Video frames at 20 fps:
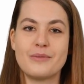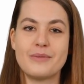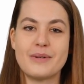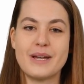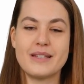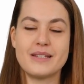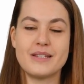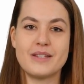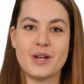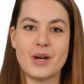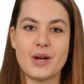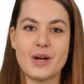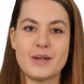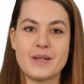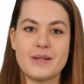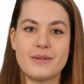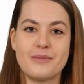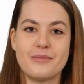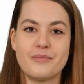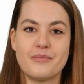let's
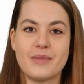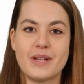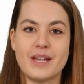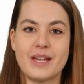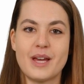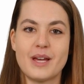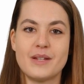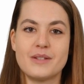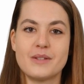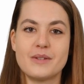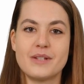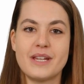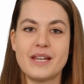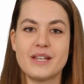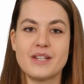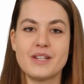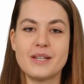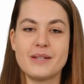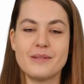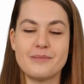talk, free
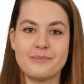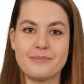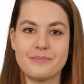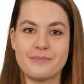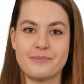consultation.